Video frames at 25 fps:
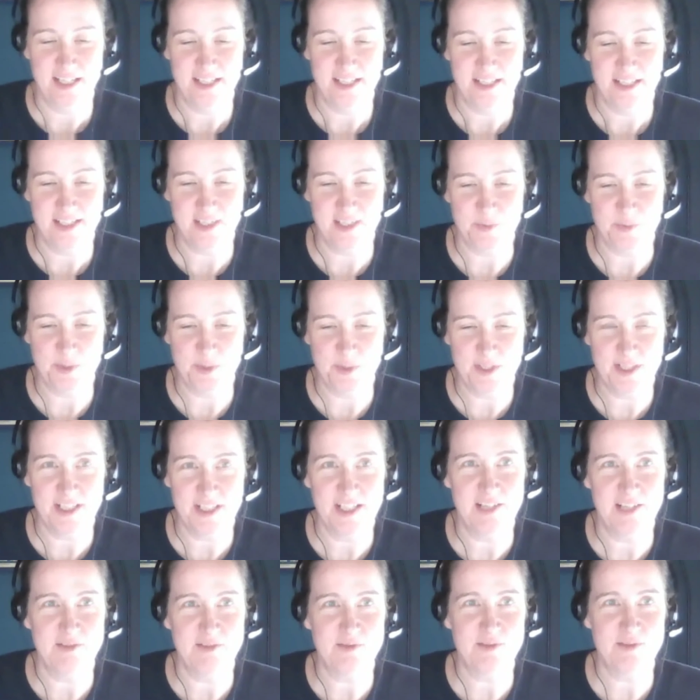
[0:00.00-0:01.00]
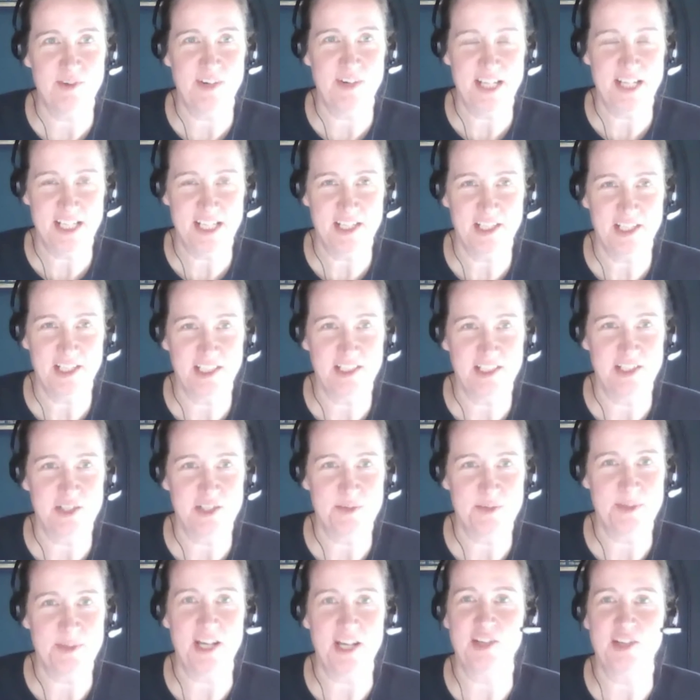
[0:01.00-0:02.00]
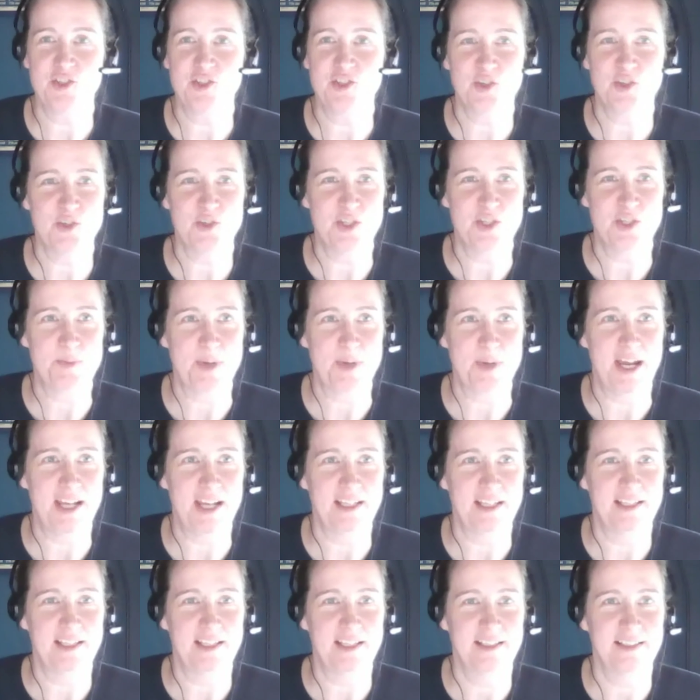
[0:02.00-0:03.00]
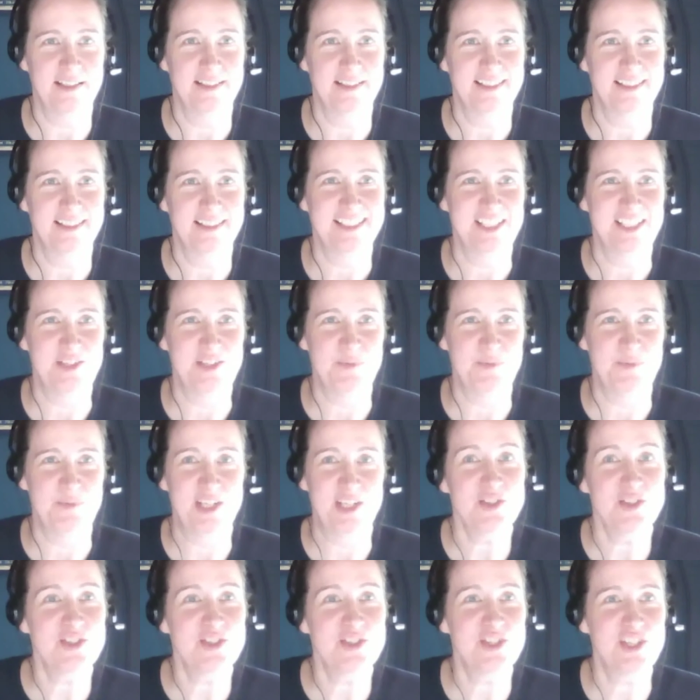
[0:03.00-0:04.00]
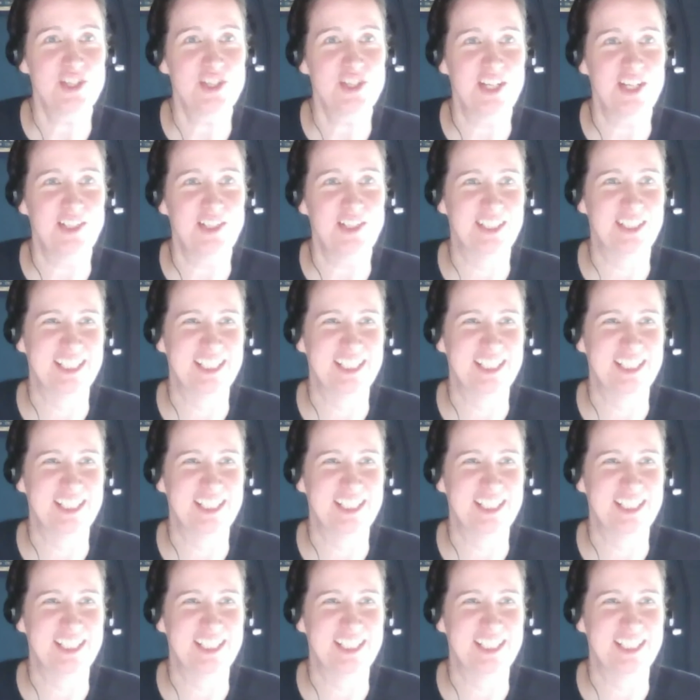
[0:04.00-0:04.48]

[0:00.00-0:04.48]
So Lorraine and I can do some. Oh, George is back. We lost you.